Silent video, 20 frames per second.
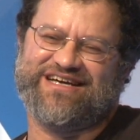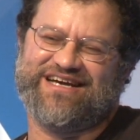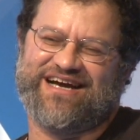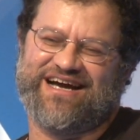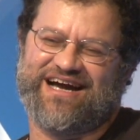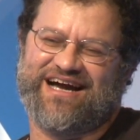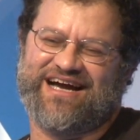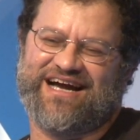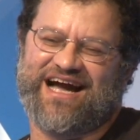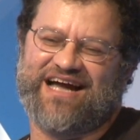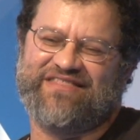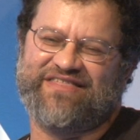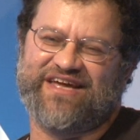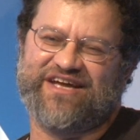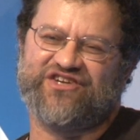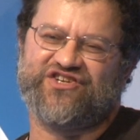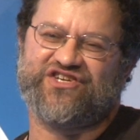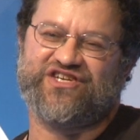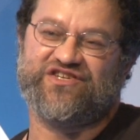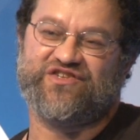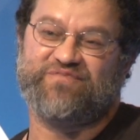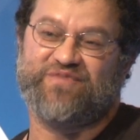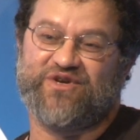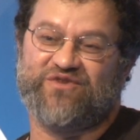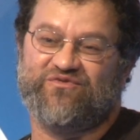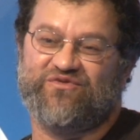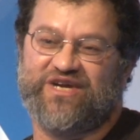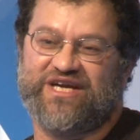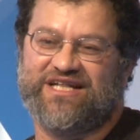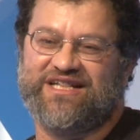I think she's
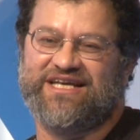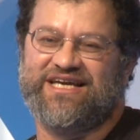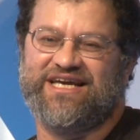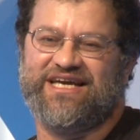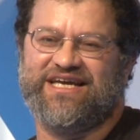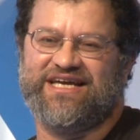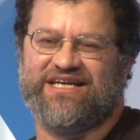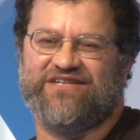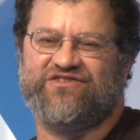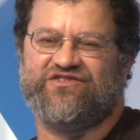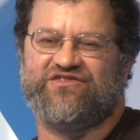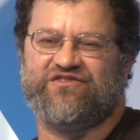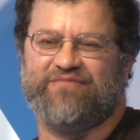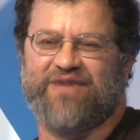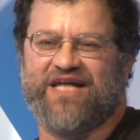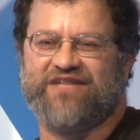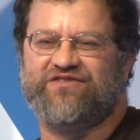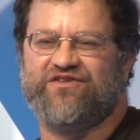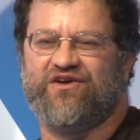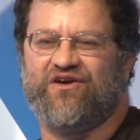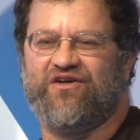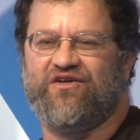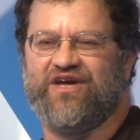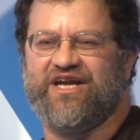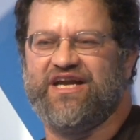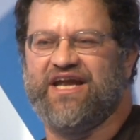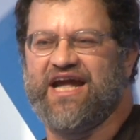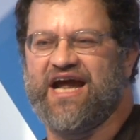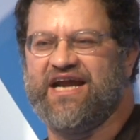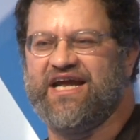been really instrumental
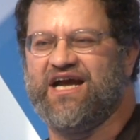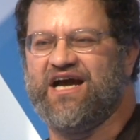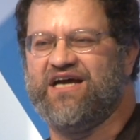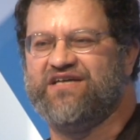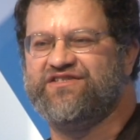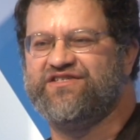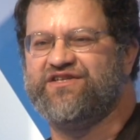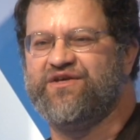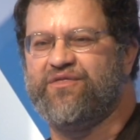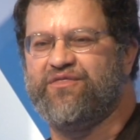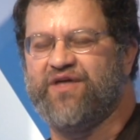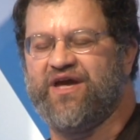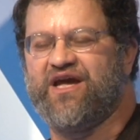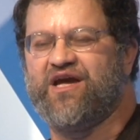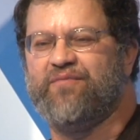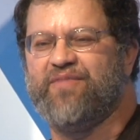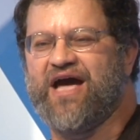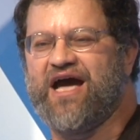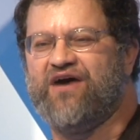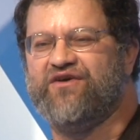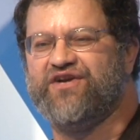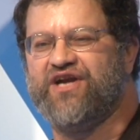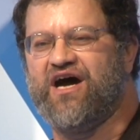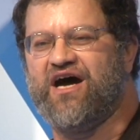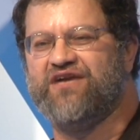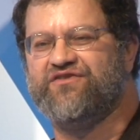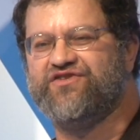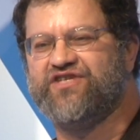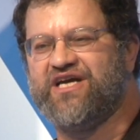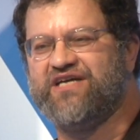in getting us to think about
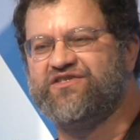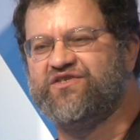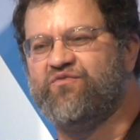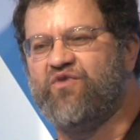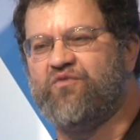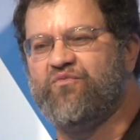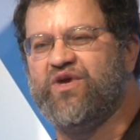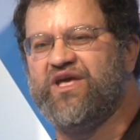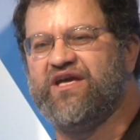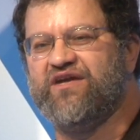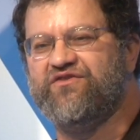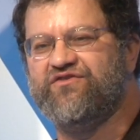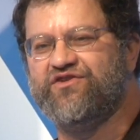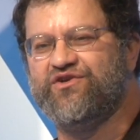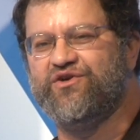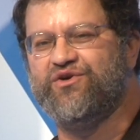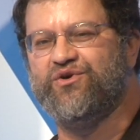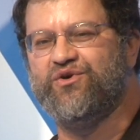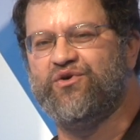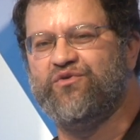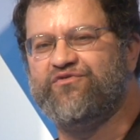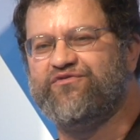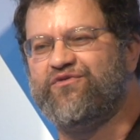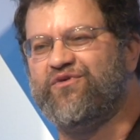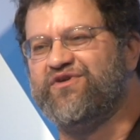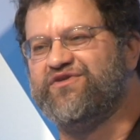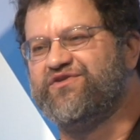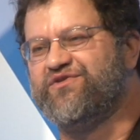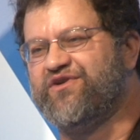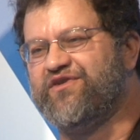not just what we can do
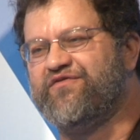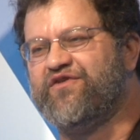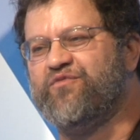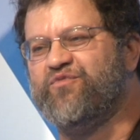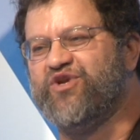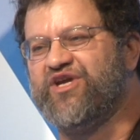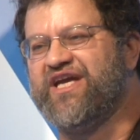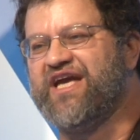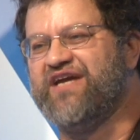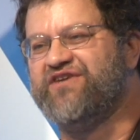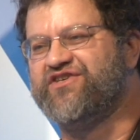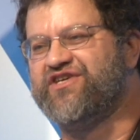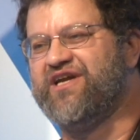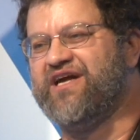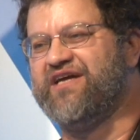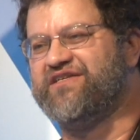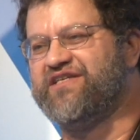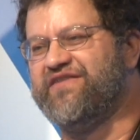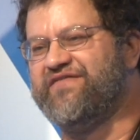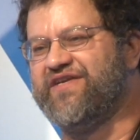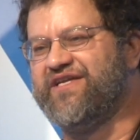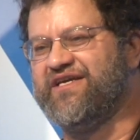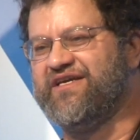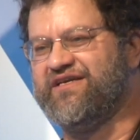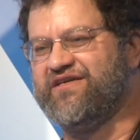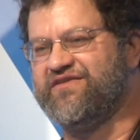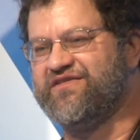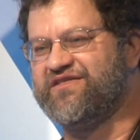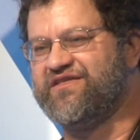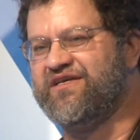for sort of communication
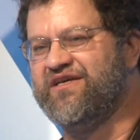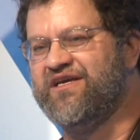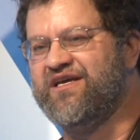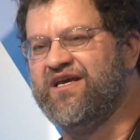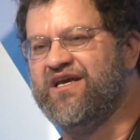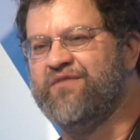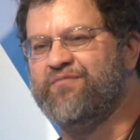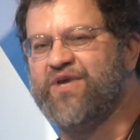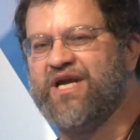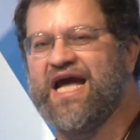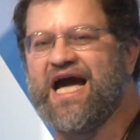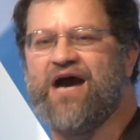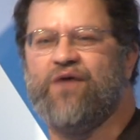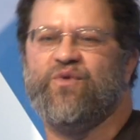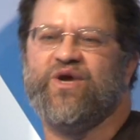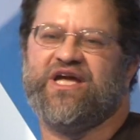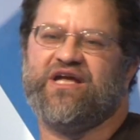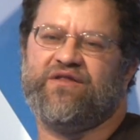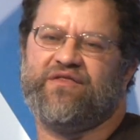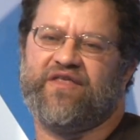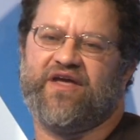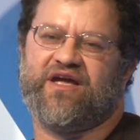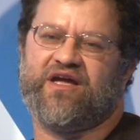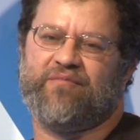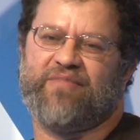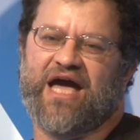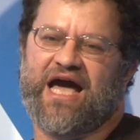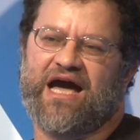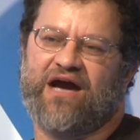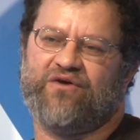activities, but how we can think
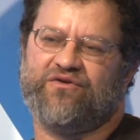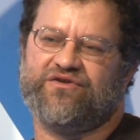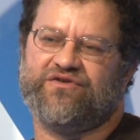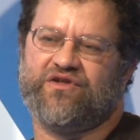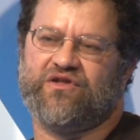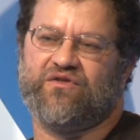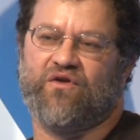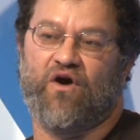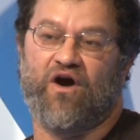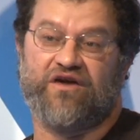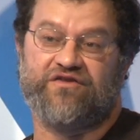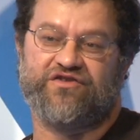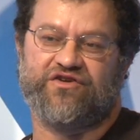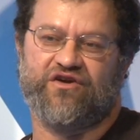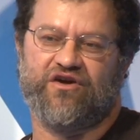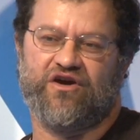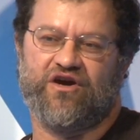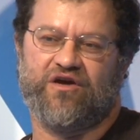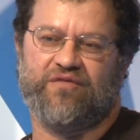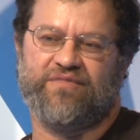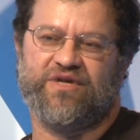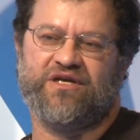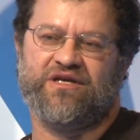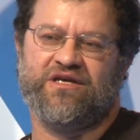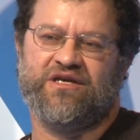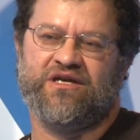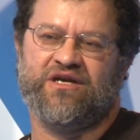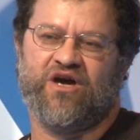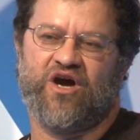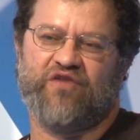about the long
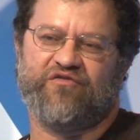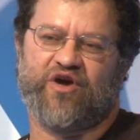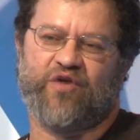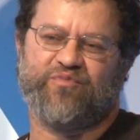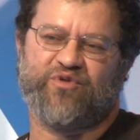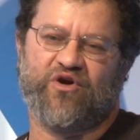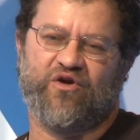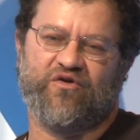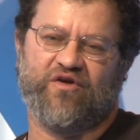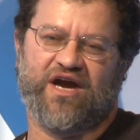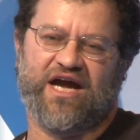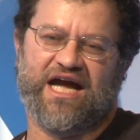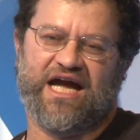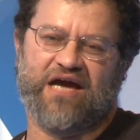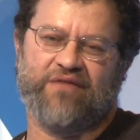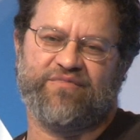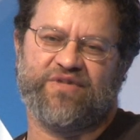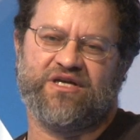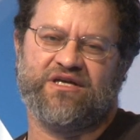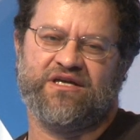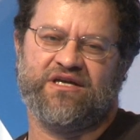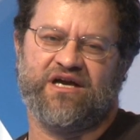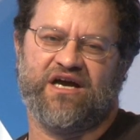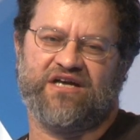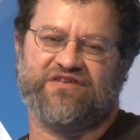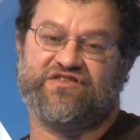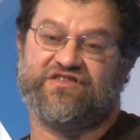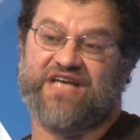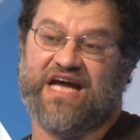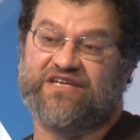term of our program,
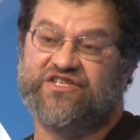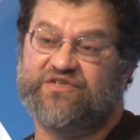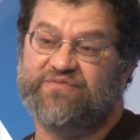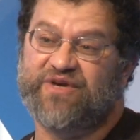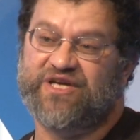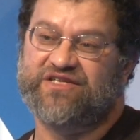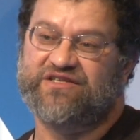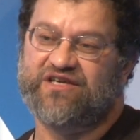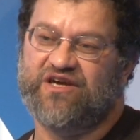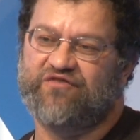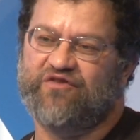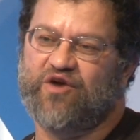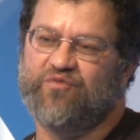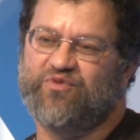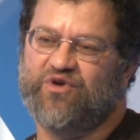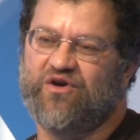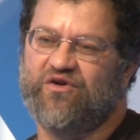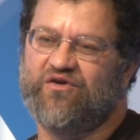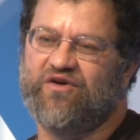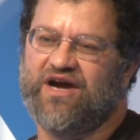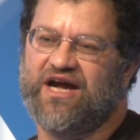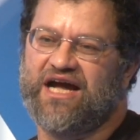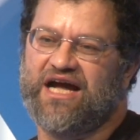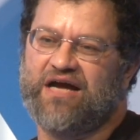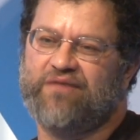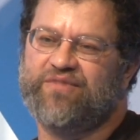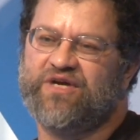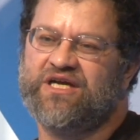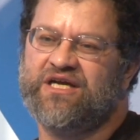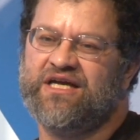assessment of our
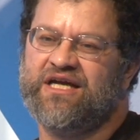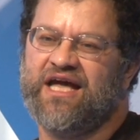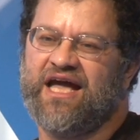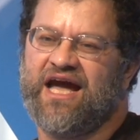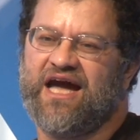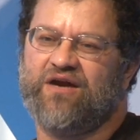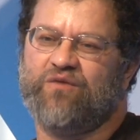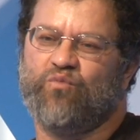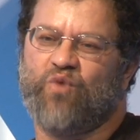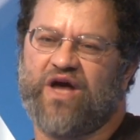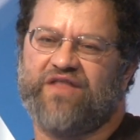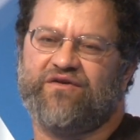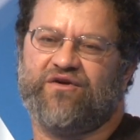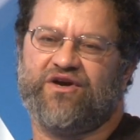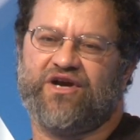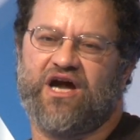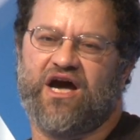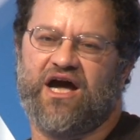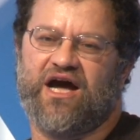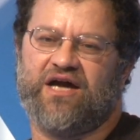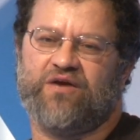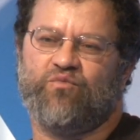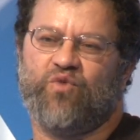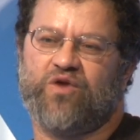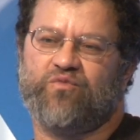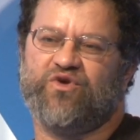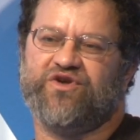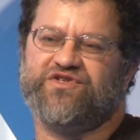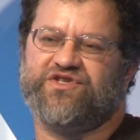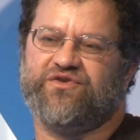program, and whether or not
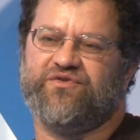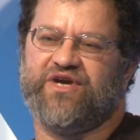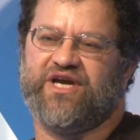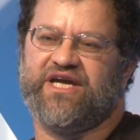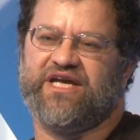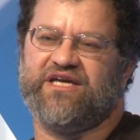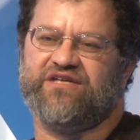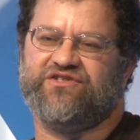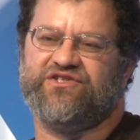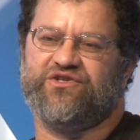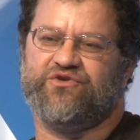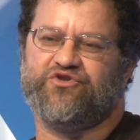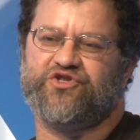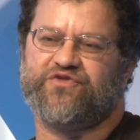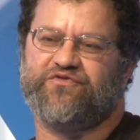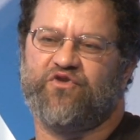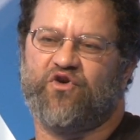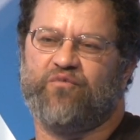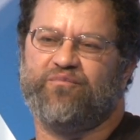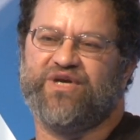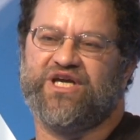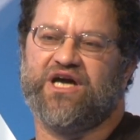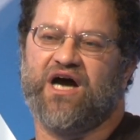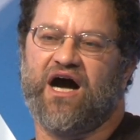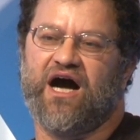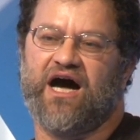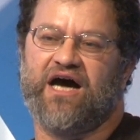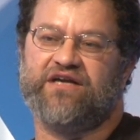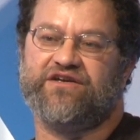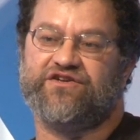what we're doing is useful
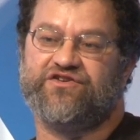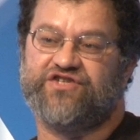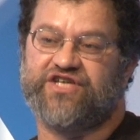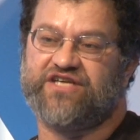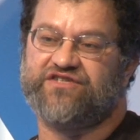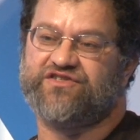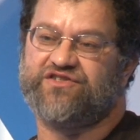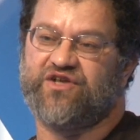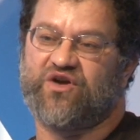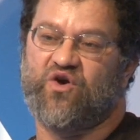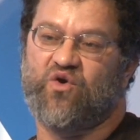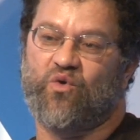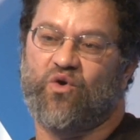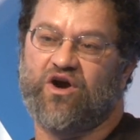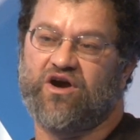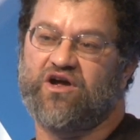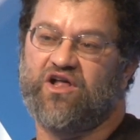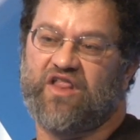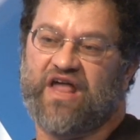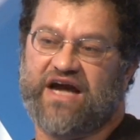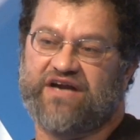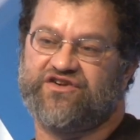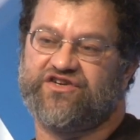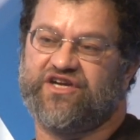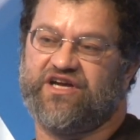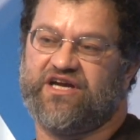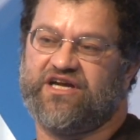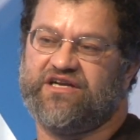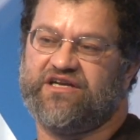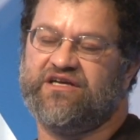beyond just the core
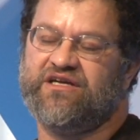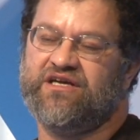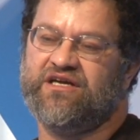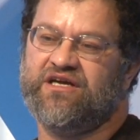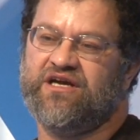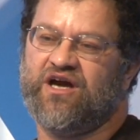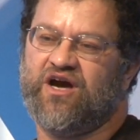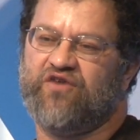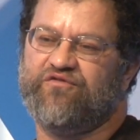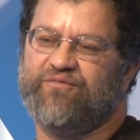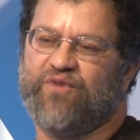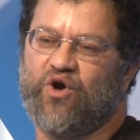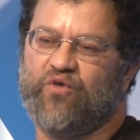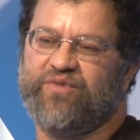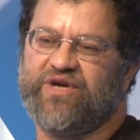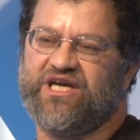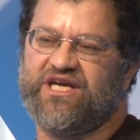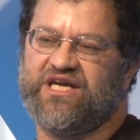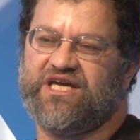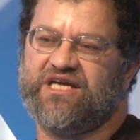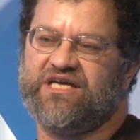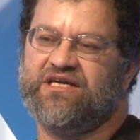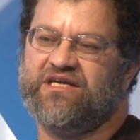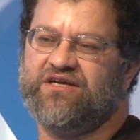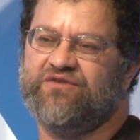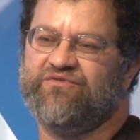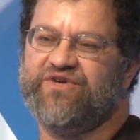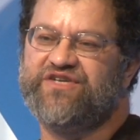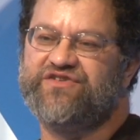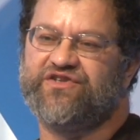collection of
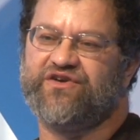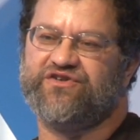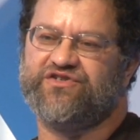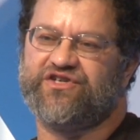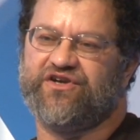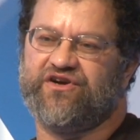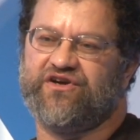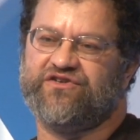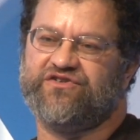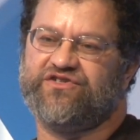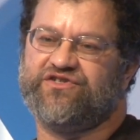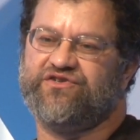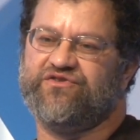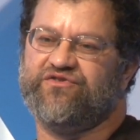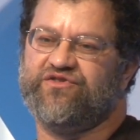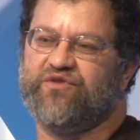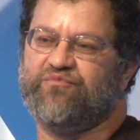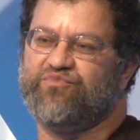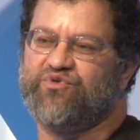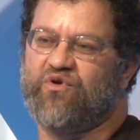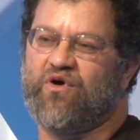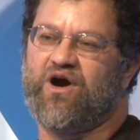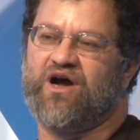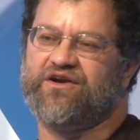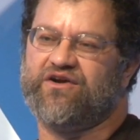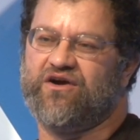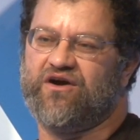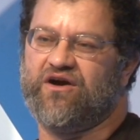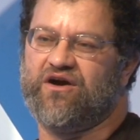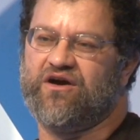MoBE researchers to the
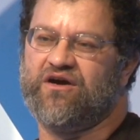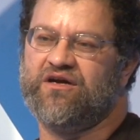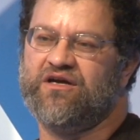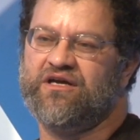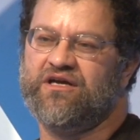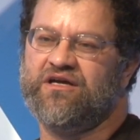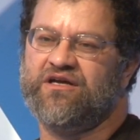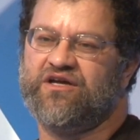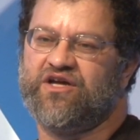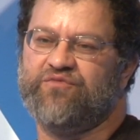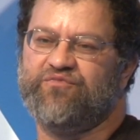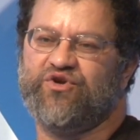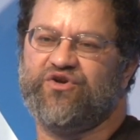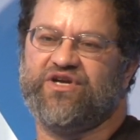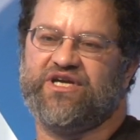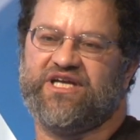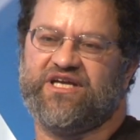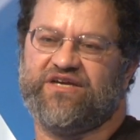broader community